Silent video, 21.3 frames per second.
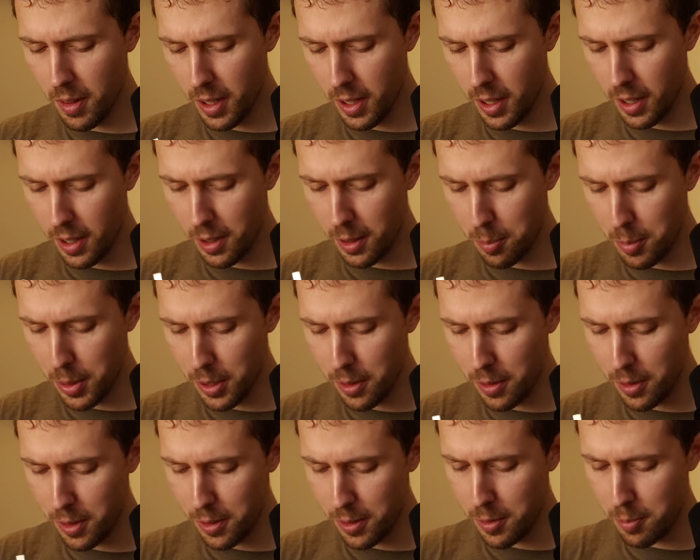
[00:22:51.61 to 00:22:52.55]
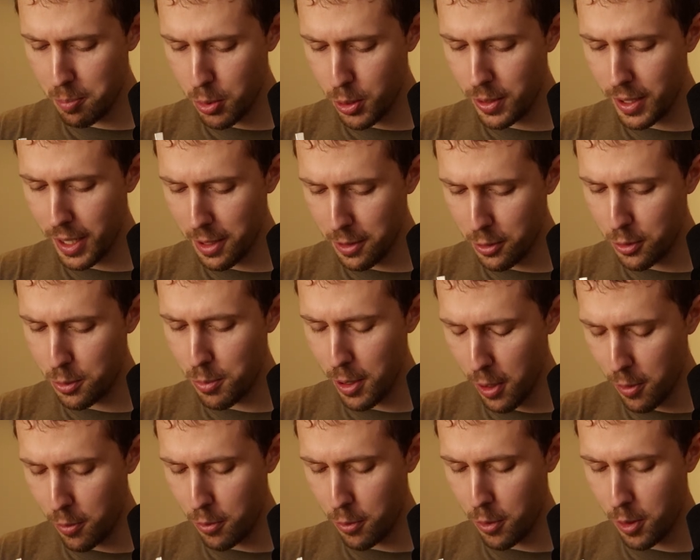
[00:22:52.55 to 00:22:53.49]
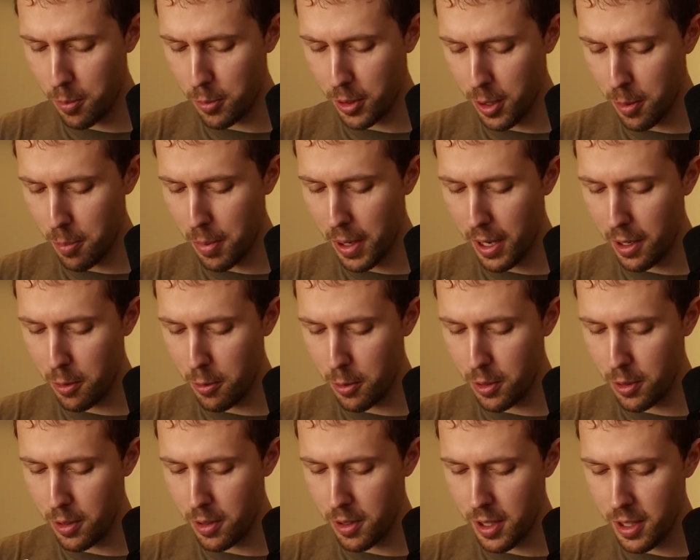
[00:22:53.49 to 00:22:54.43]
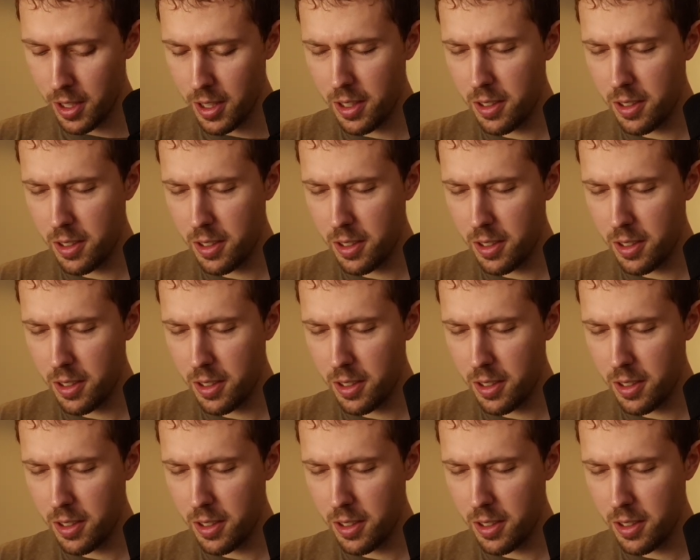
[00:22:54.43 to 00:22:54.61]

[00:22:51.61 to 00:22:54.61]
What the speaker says: and put that in smell form, combine it with a